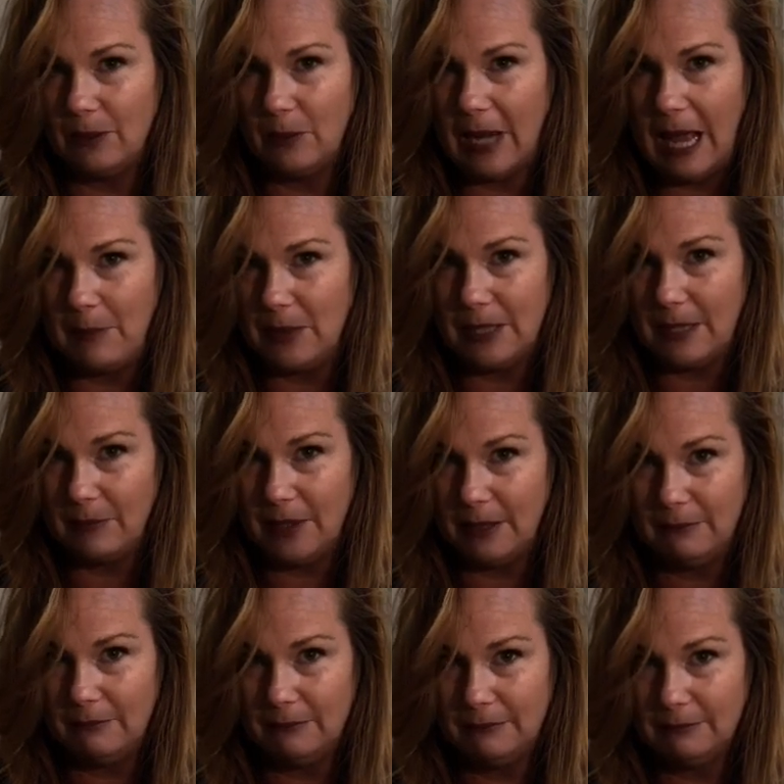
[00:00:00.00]
know what happened, something
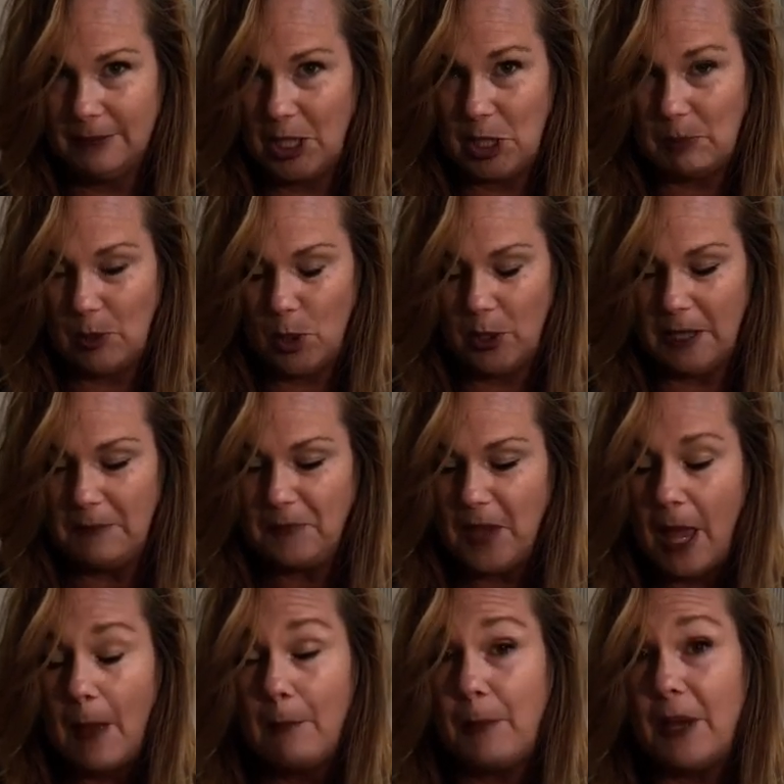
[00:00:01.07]
exploded.
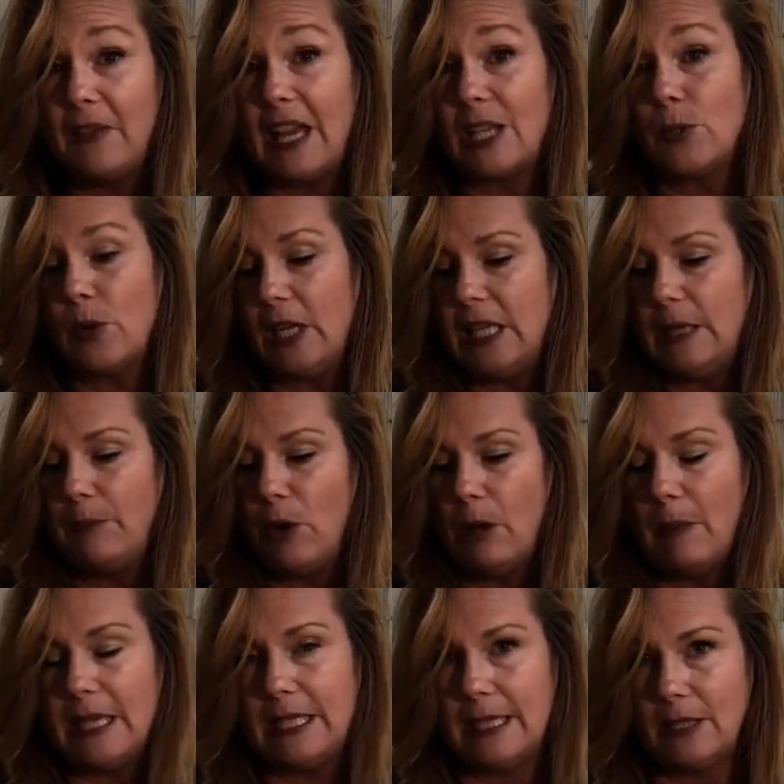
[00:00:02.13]
But that's where I keep all
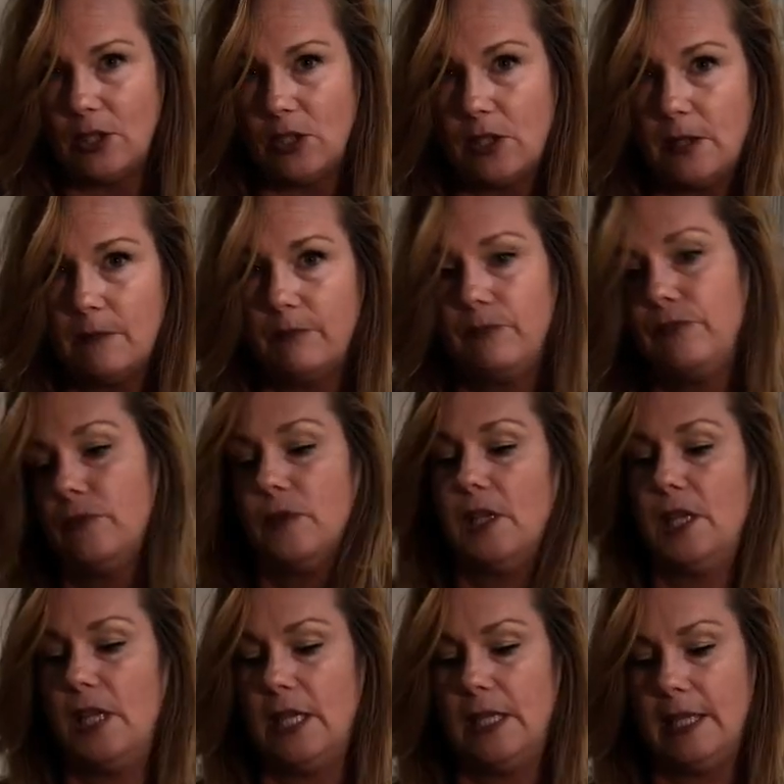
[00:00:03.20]
my scissors.
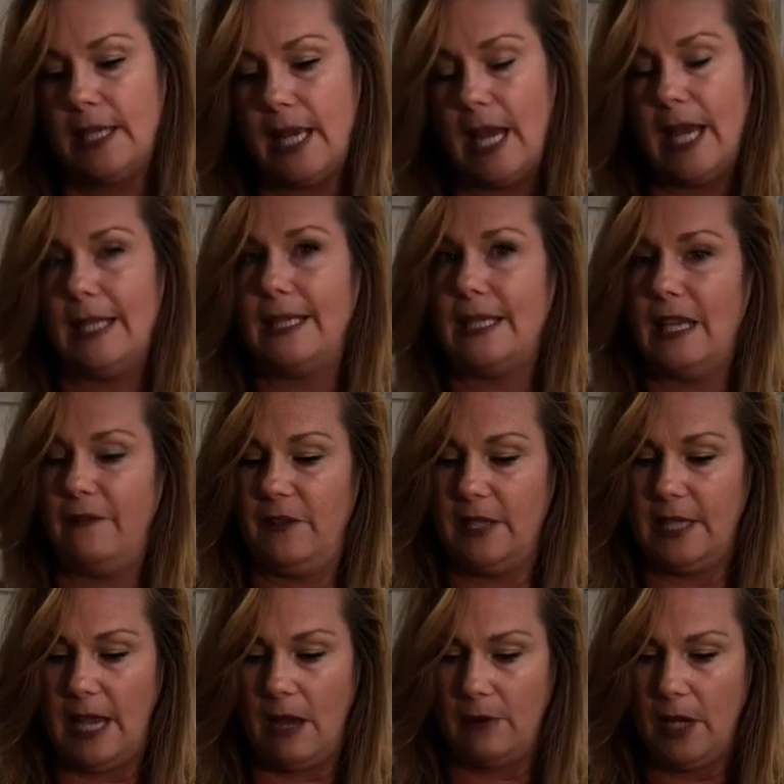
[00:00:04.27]
Inside, safe and
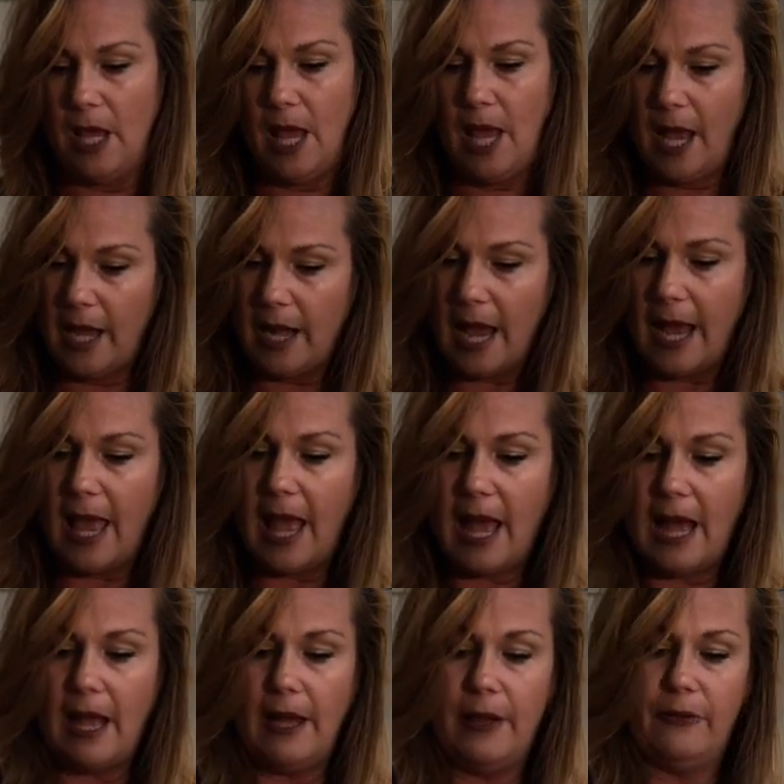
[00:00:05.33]
sound. And I
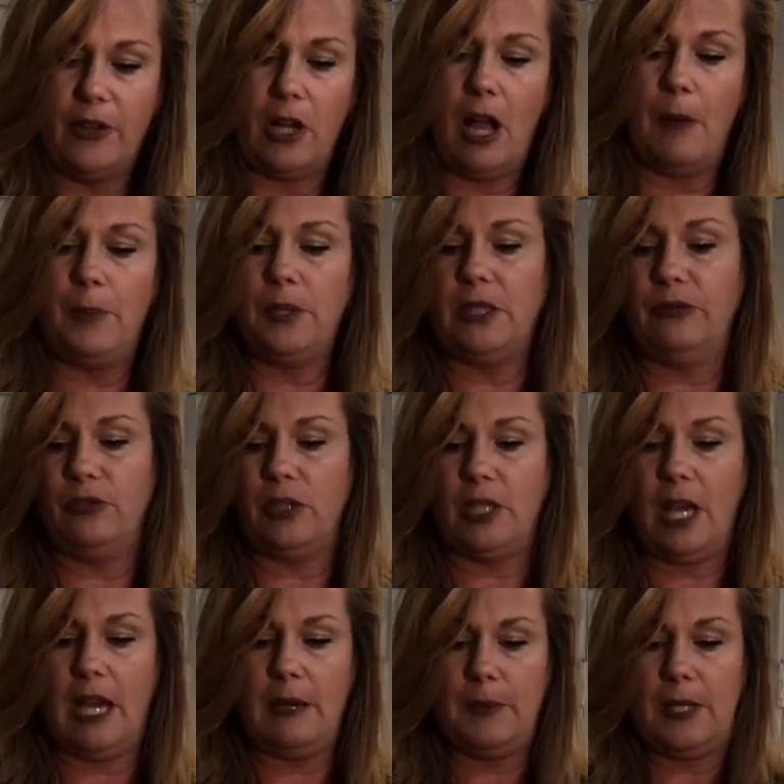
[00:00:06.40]
have a couple different
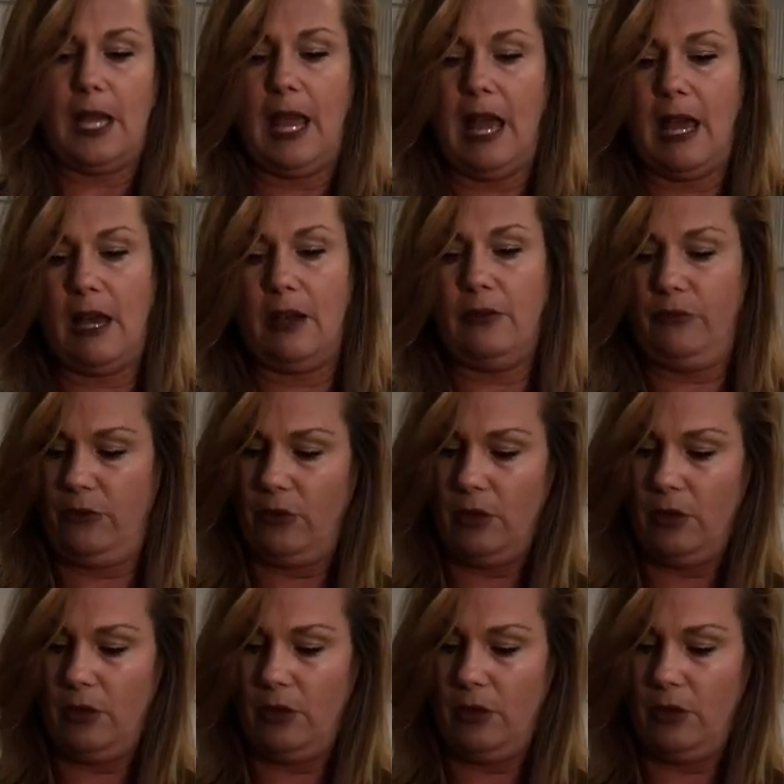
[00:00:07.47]
types. I have